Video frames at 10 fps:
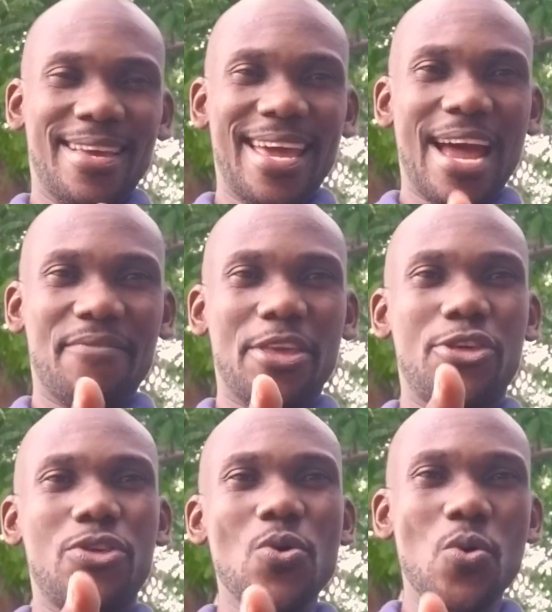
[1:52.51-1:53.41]
can have a
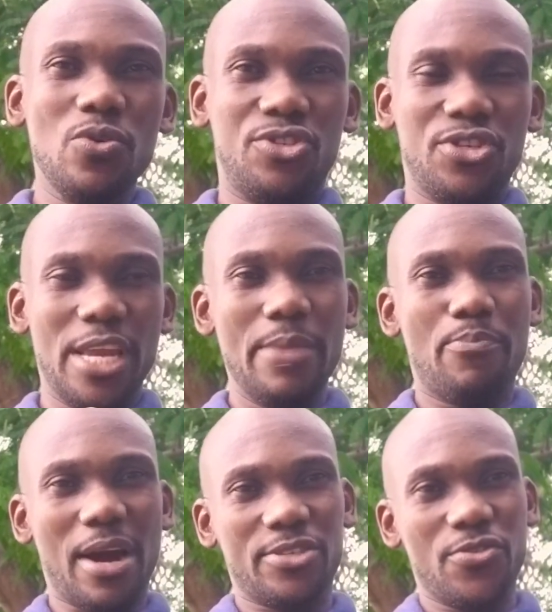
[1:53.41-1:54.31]
huge
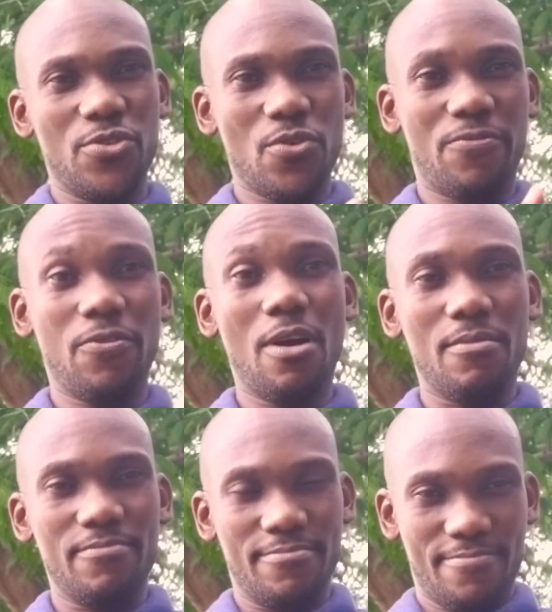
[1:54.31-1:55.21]
impact on your farm